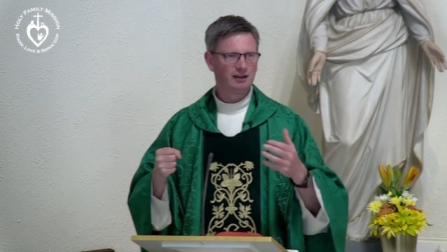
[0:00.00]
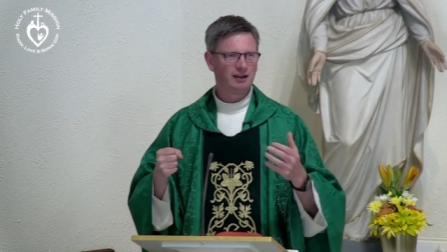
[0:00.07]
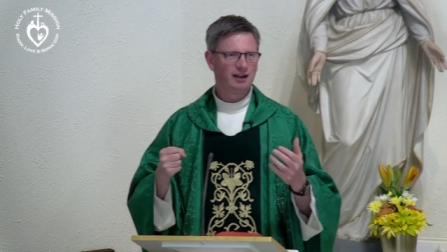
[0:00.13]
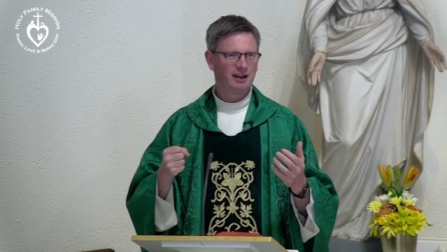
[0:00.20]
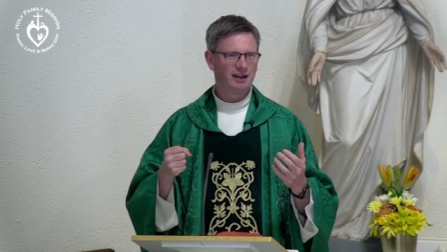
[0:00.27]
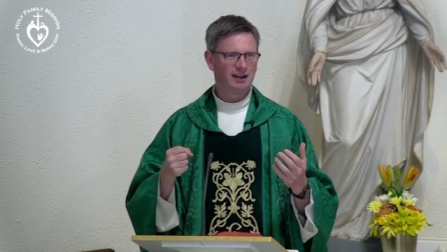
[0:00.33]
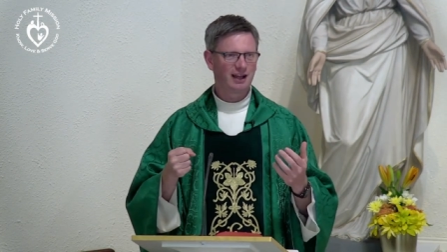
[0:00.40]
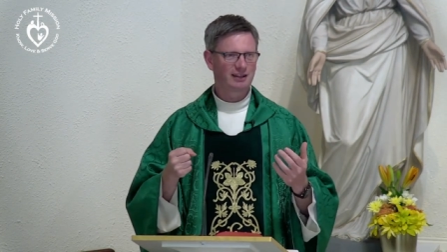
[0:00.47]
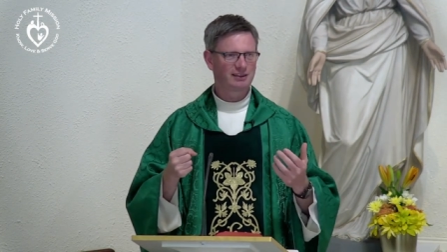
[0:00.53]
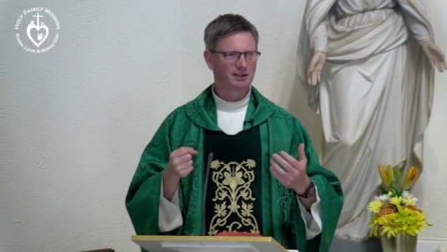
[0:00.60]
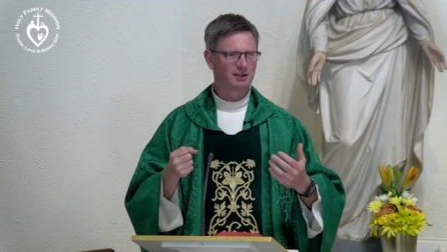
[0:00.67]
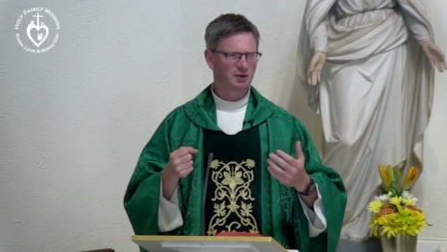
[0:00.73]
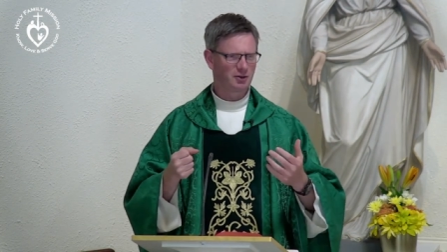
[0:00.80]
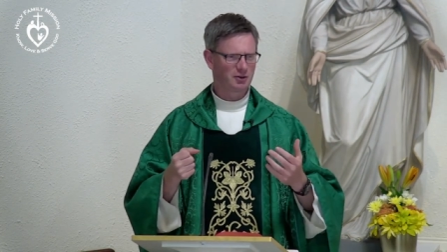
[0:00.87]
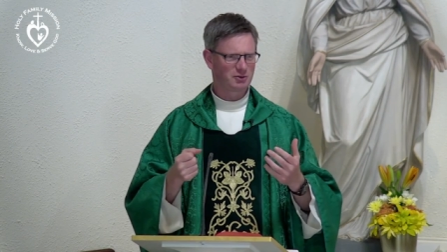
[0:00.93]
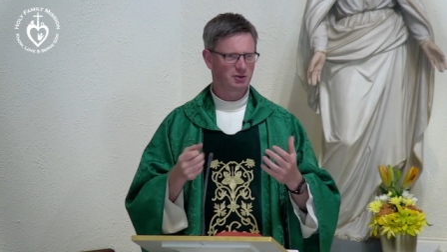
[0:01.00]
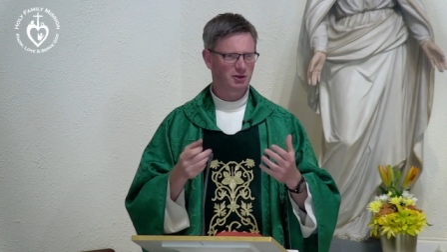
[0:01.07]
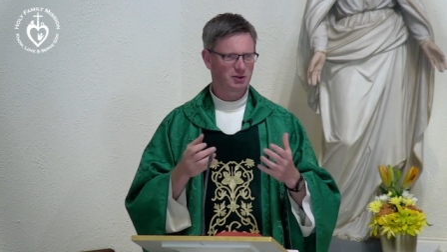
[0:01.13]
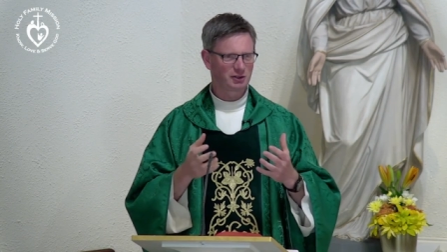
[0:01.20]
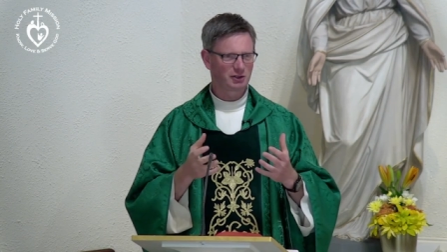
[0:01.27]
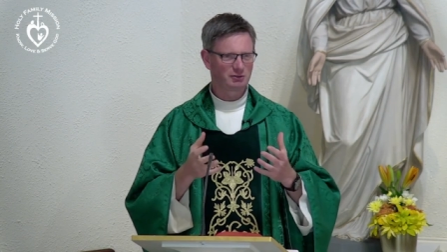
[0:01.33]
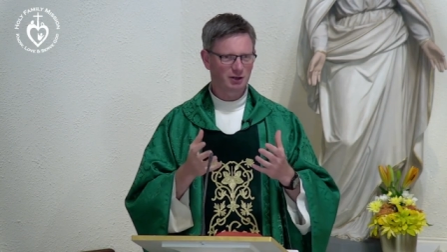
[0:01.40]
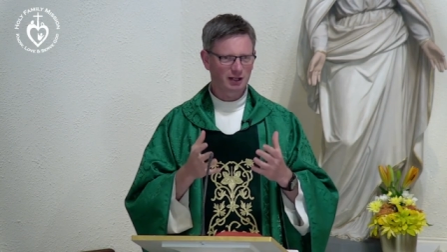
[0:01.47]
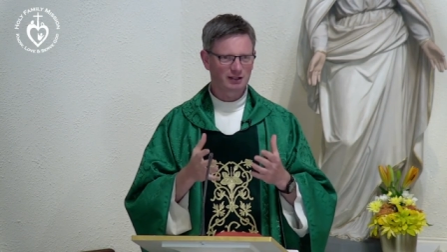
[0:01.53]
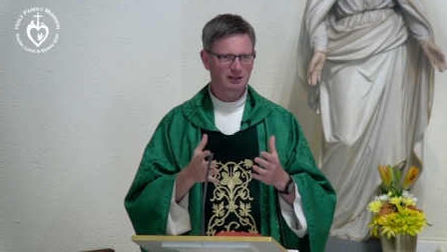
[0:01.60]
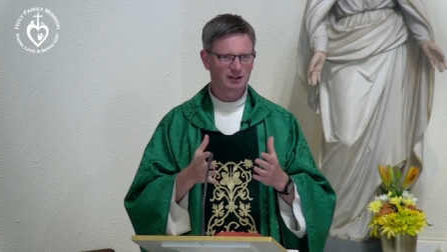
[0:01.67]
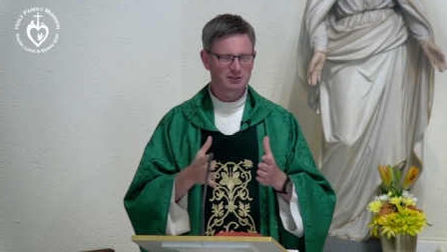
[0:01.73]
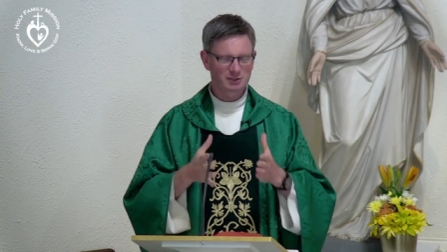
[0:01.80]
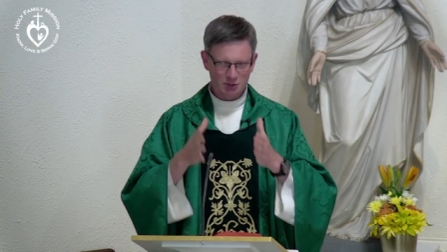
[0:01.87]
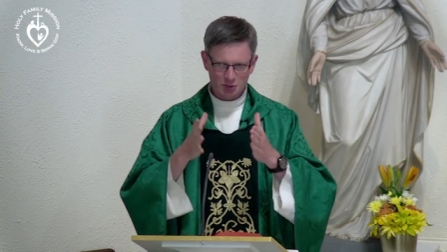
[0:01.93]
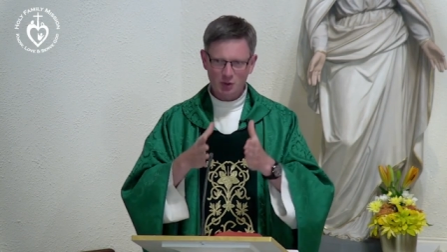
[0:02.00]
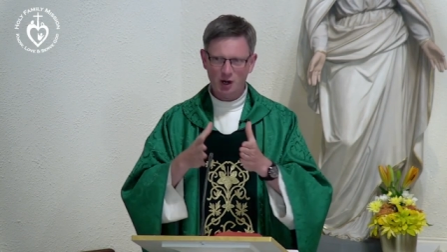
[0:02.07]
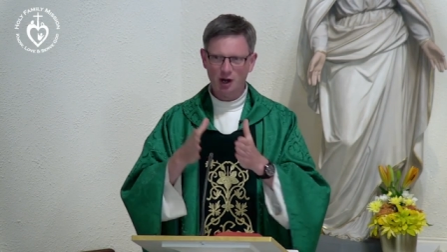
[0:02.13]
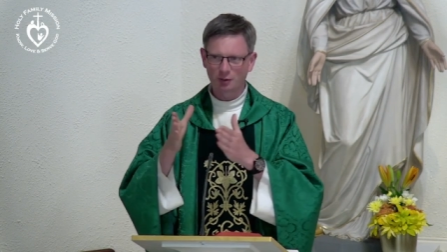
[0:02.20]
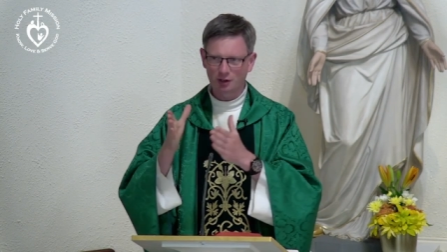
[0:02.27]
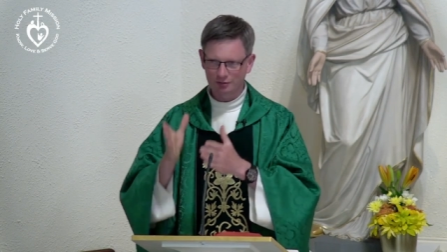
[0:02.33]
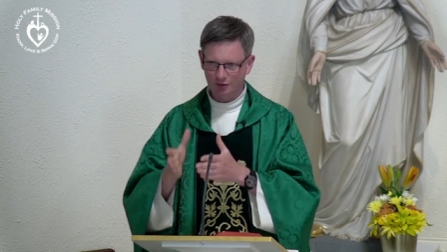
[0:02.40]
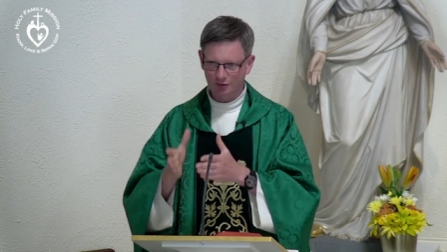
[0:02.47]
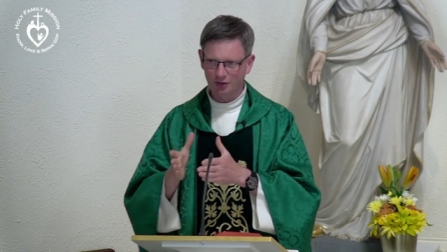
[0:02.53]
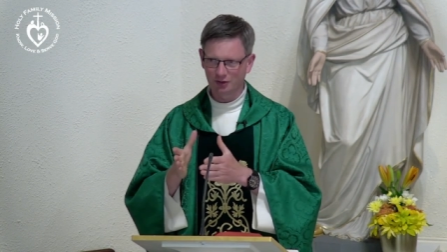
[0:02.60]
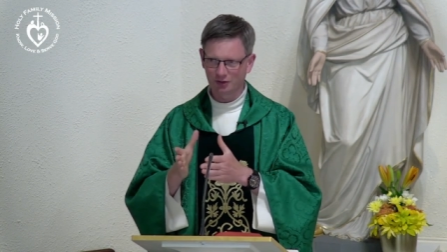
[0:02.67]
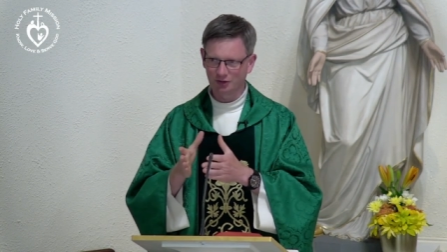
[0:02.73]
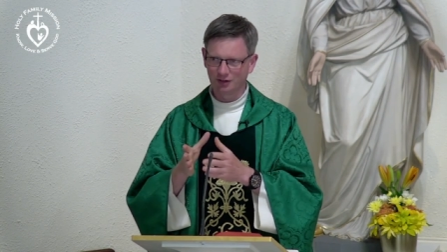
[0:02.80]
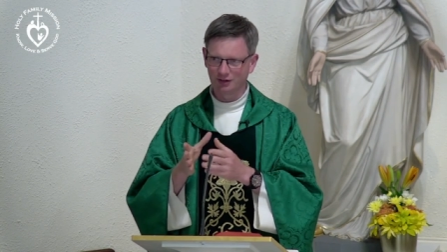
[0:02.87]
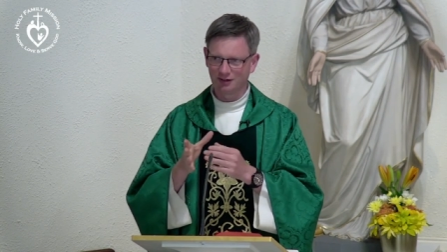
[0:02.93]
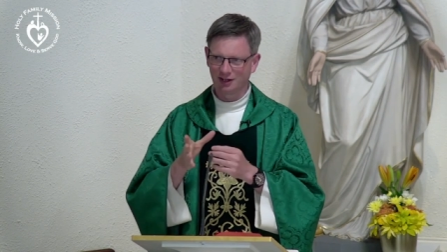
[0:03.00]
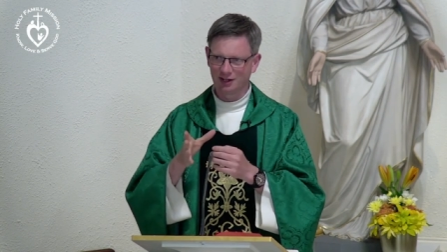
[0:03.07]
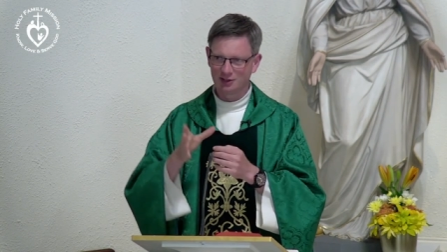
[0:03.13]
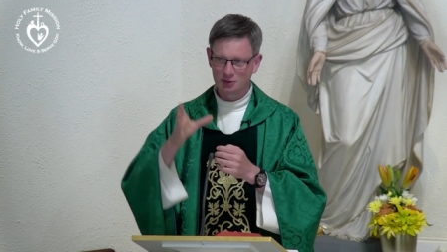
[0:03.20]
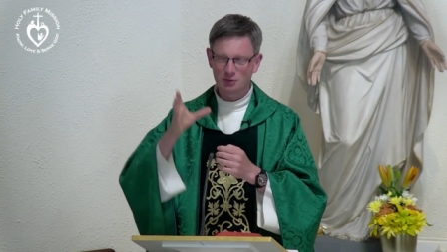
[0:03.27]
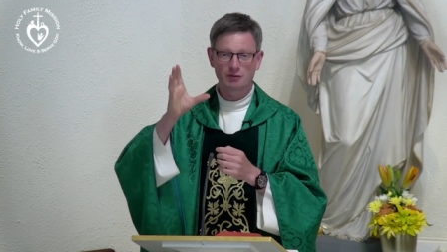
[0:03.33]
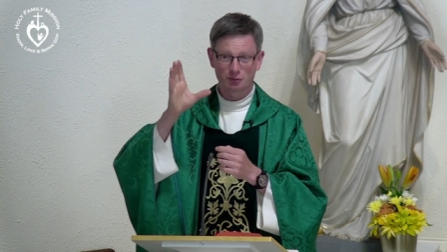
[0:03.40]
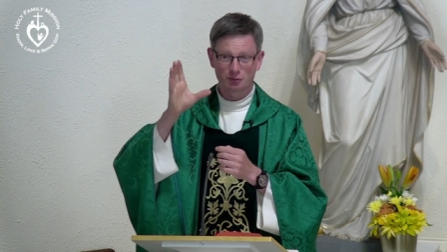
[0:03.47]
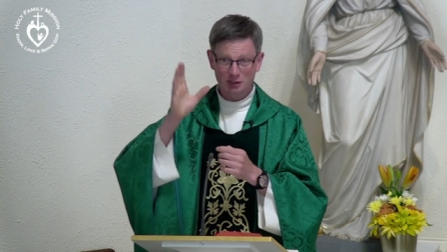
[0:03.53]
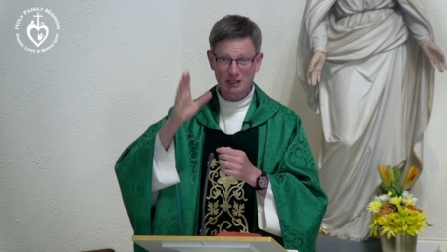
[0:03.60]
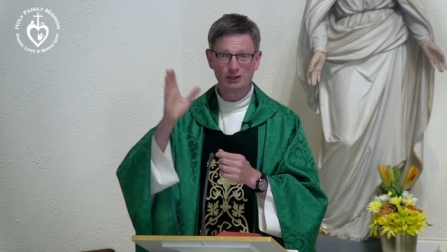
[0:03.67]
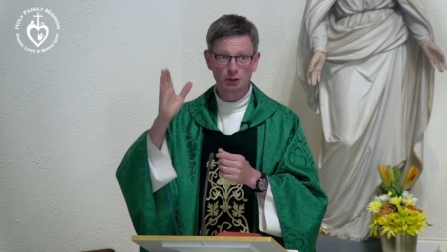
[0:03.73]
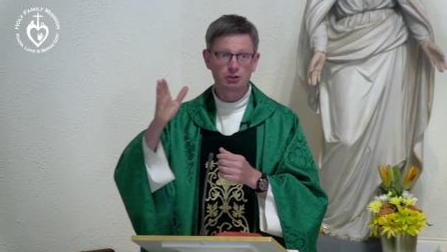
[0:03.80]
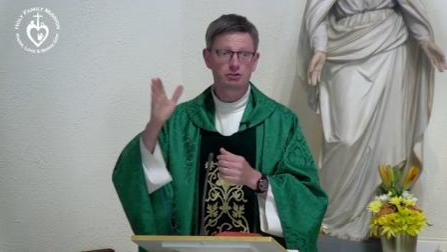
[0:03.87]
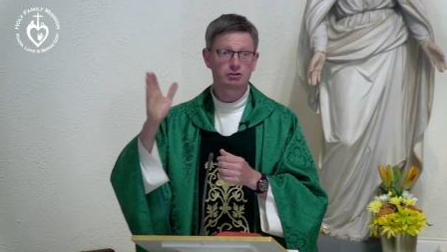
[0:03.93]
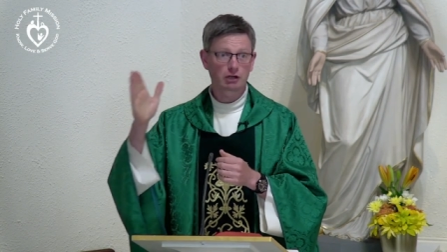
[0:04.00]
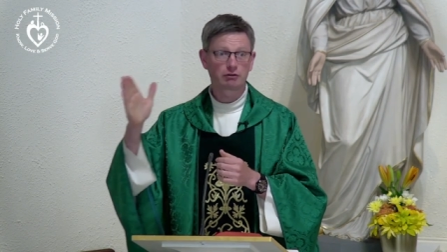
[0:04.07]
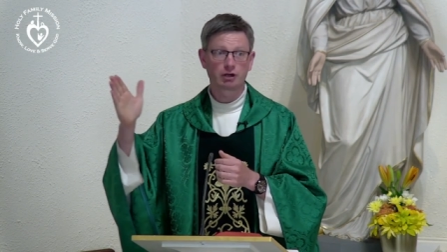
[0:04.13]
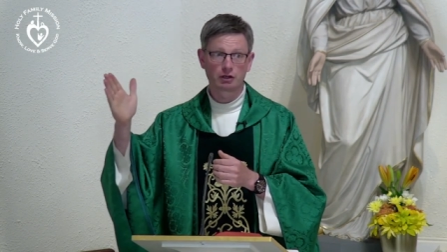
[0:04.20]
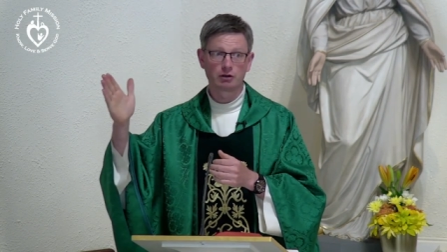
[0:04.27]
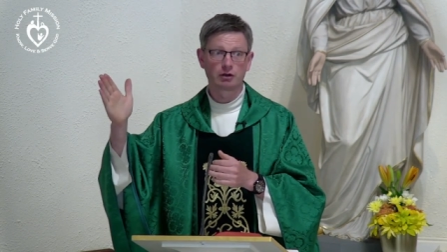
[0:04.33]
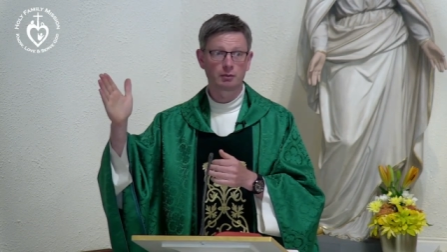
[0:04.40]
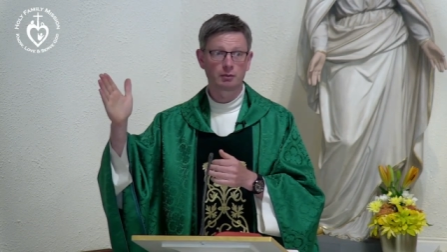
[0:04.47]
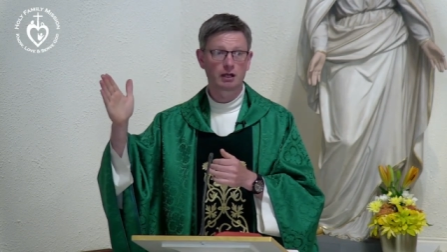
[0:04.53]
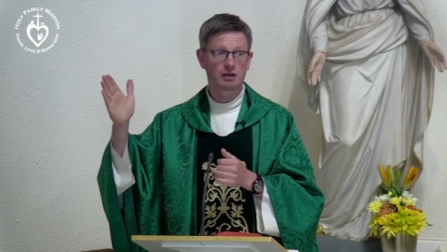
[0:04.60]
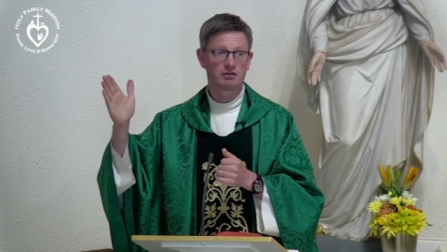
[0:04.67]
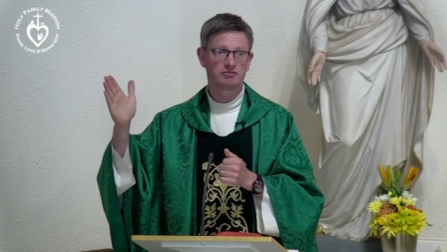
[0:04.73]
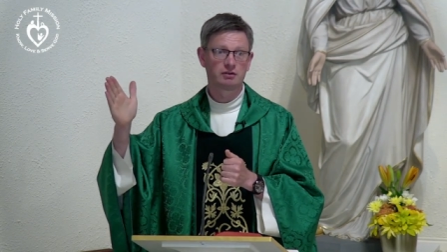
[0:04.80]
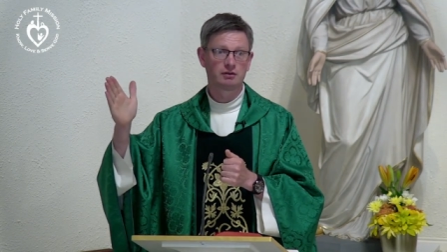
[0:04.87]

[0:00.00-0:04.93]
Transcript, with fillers: uh, at the Lord, rather than recognizing, you are my Father and you have a really good track record in my life.